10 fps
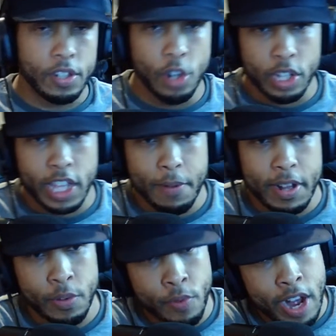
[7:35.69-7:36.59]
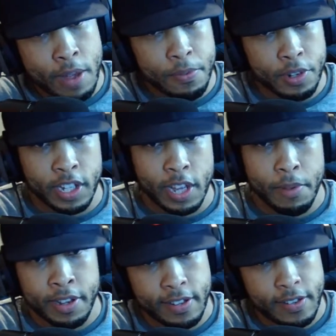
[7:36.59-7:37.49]
The only thing about the ram, you can give
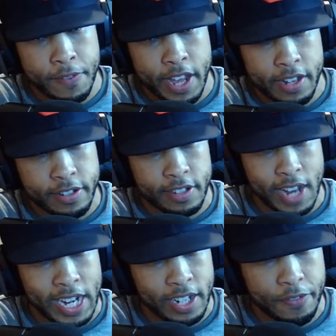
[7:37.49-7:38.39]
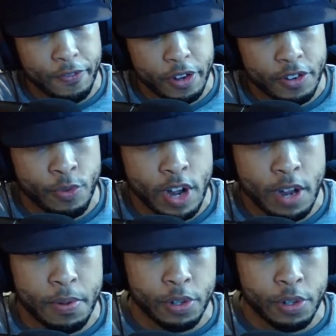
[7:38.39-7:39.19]
him a disadvantage slightly for his ram.